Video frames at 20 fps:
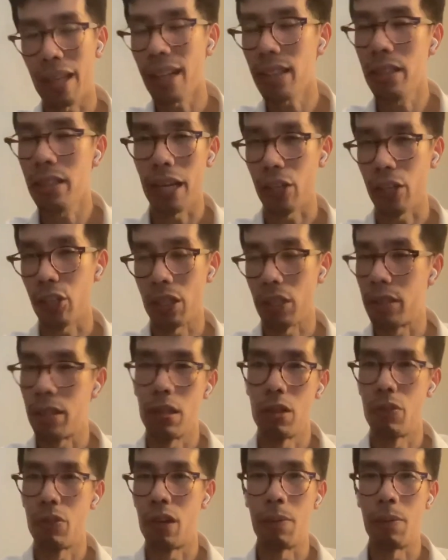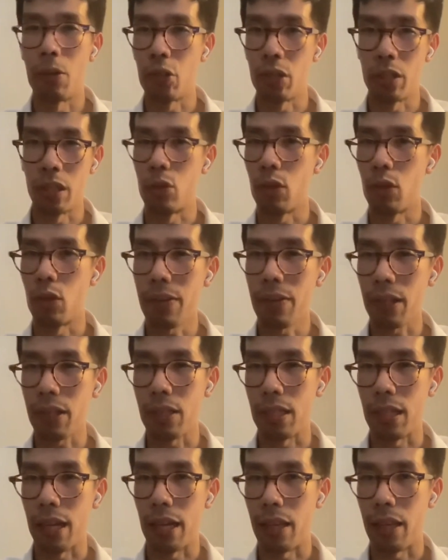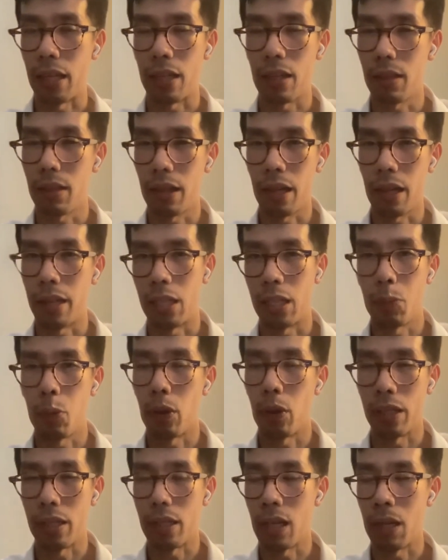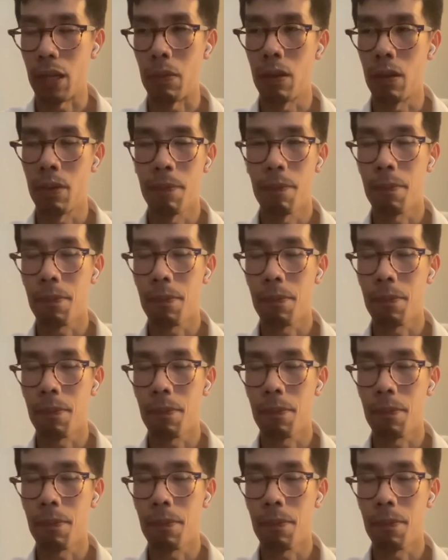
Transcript: that's actually still very much in the driving seat, I think, at this point in time.